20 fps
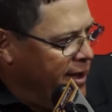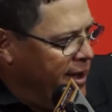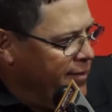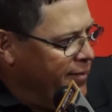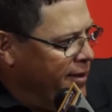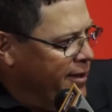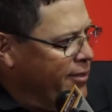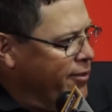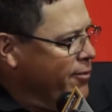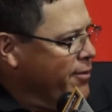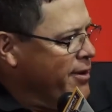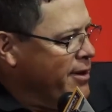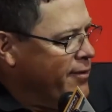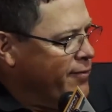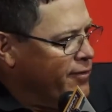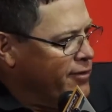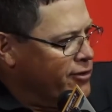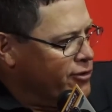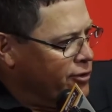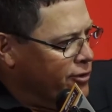I've had three
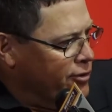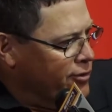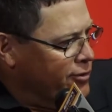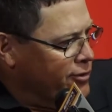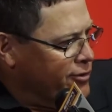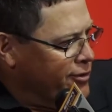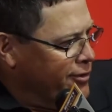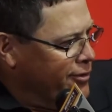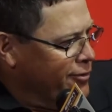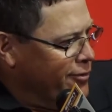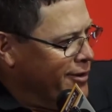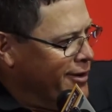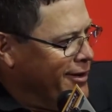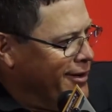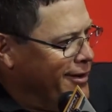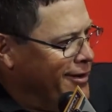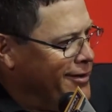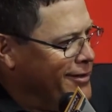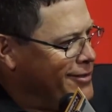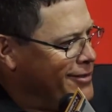different schools in 3
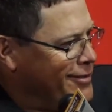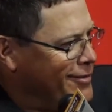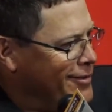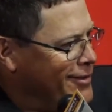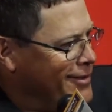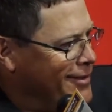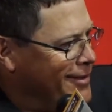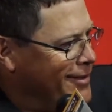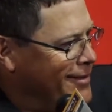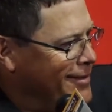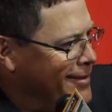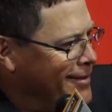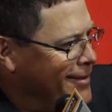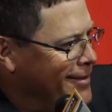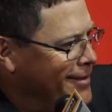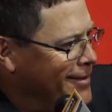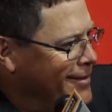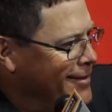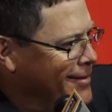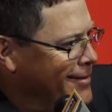
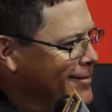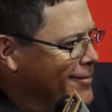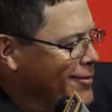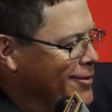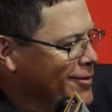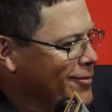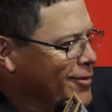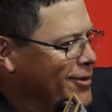years.